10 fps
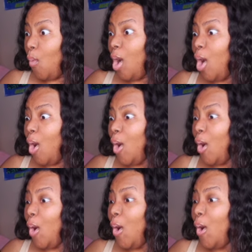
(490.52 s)

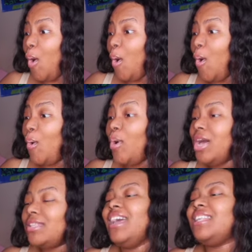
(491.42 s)
Woo!
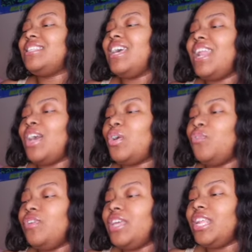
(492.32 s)
Tell that
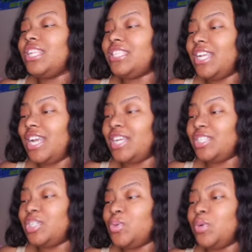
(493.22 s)
goofy get a chair.
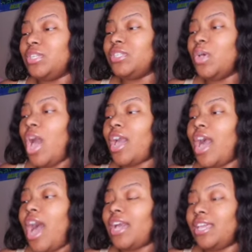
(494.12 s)
She was
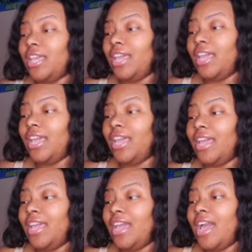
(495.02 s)
cocky.
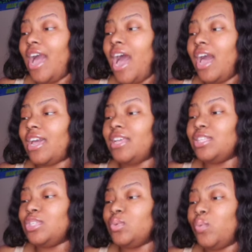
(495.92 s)
I could
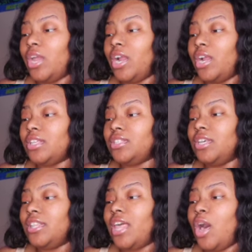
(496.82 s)
swear
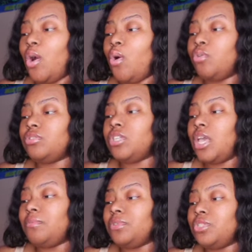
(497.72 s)
to that old
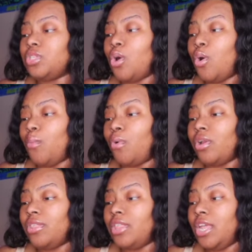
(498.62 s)
tape so
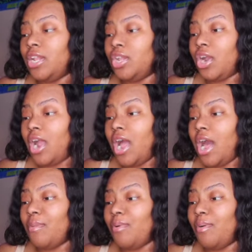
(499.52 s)
more than your
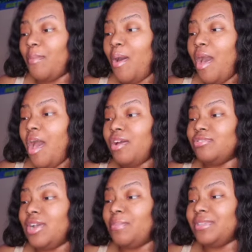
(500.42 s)
album.
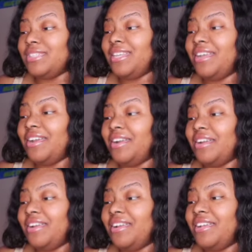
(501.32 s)
Drop a
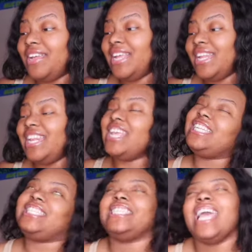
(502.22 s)
tear.
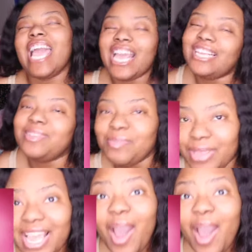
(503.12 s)
Nick James, bitch.